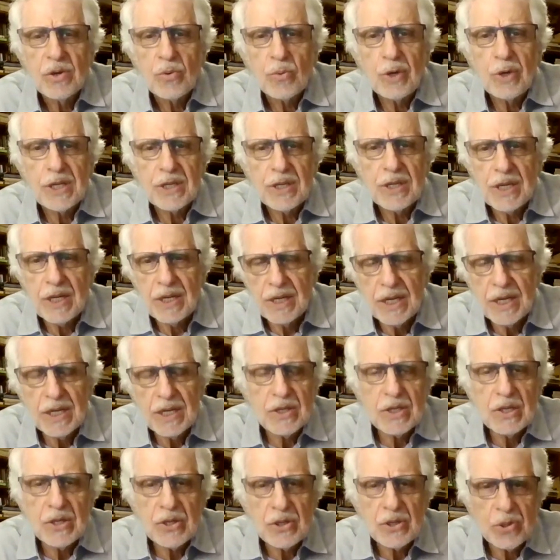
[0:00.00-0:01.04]
with
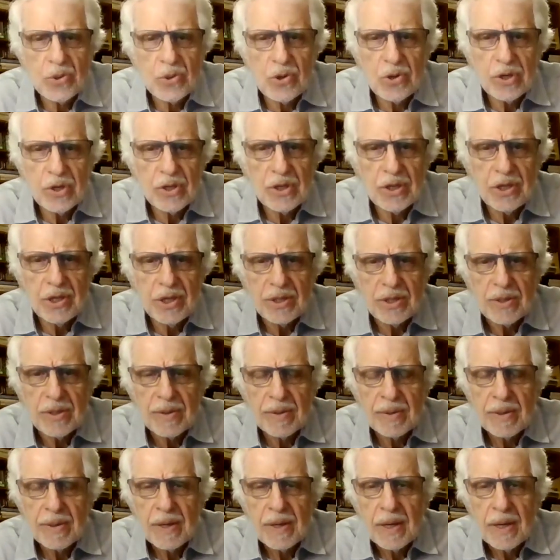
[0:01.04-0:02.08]
eating disorder,
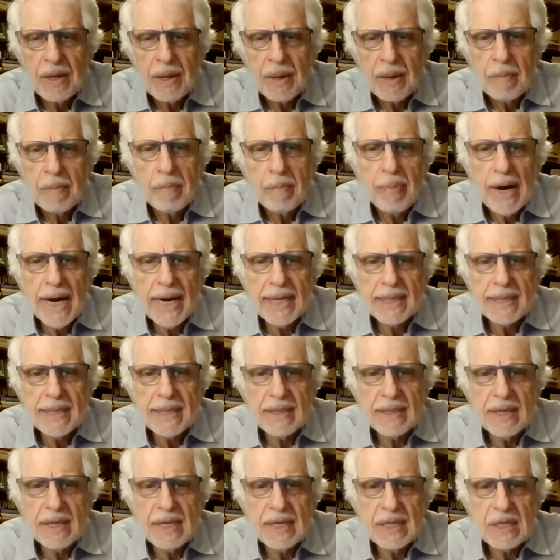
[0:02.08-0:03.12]

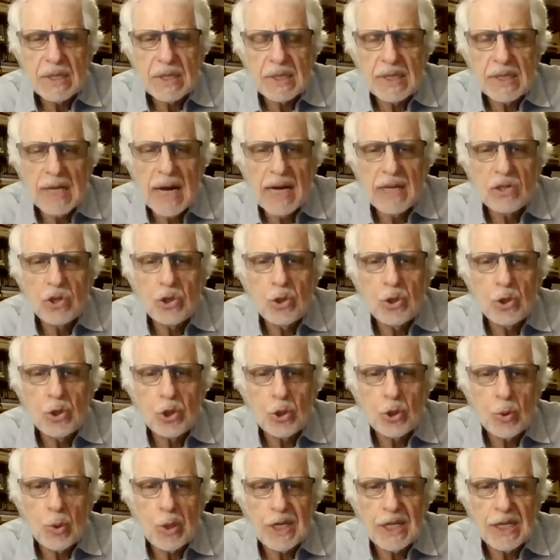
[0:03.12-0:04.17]
but it's not
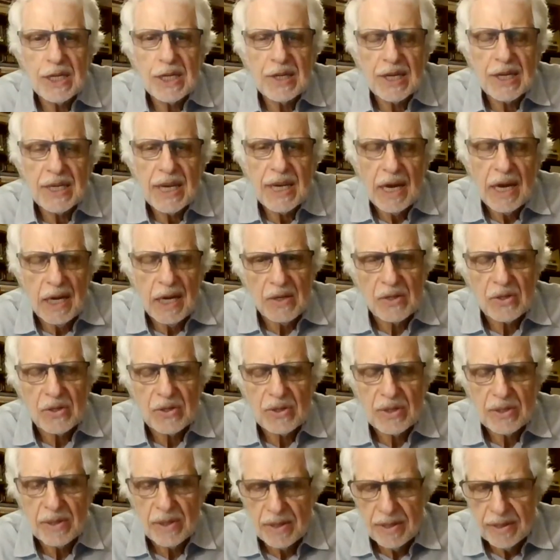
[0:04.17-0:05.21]
usually the
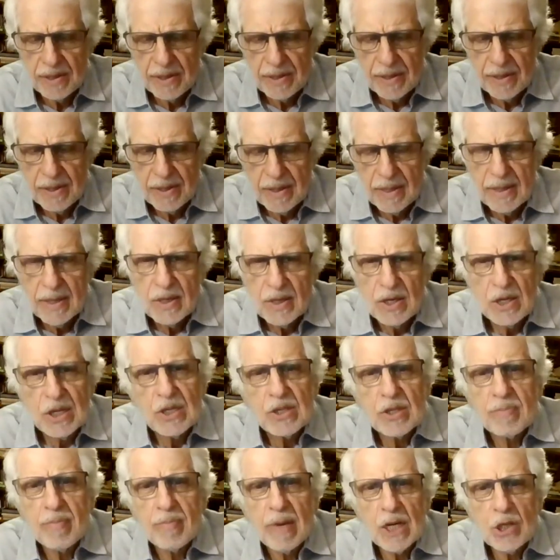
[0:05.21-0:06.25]
case.
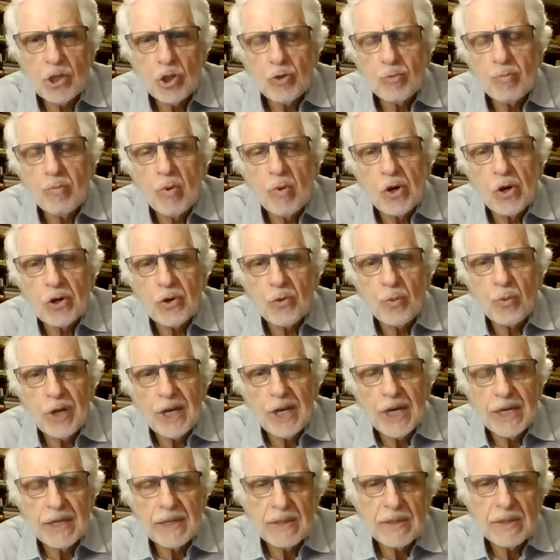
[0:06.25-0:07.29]
It's much more
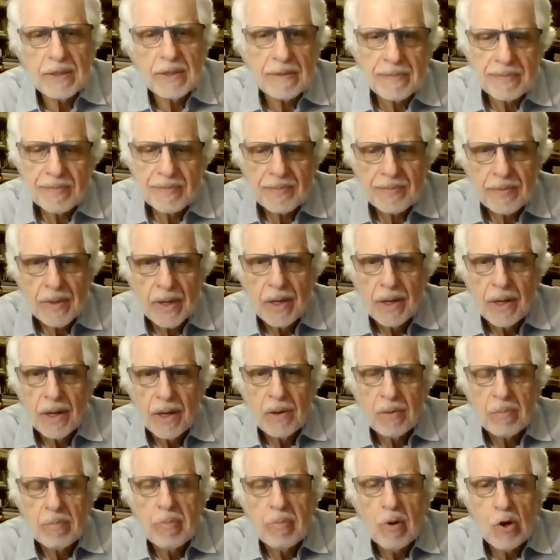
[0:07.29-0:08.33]
with
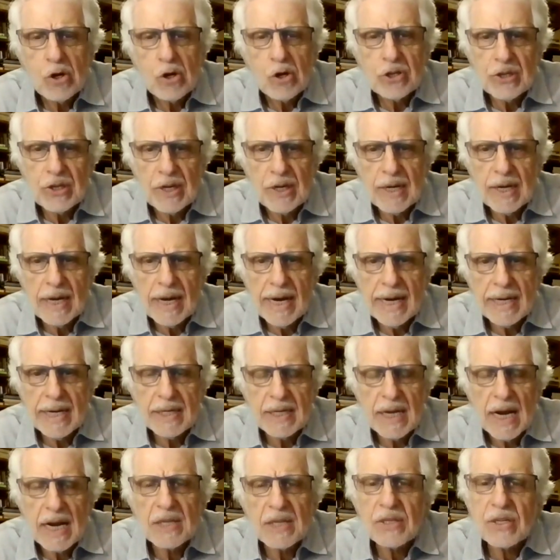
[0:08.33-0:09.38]
borderline
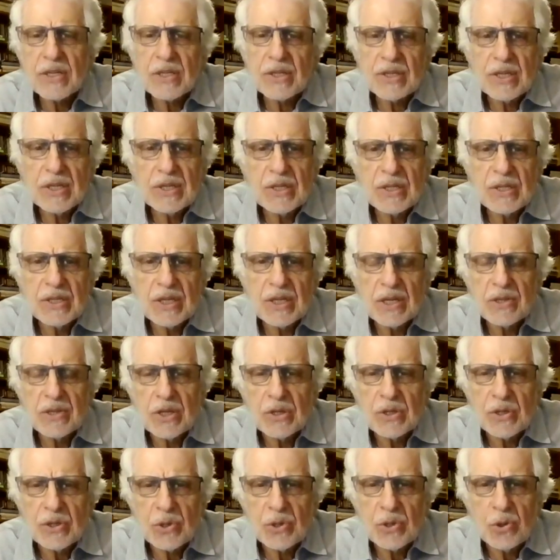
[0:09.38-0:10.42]
narcissistic
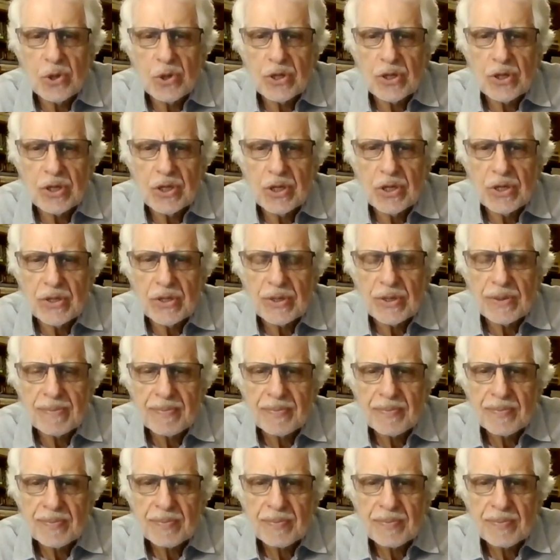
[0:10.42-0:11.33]
disorders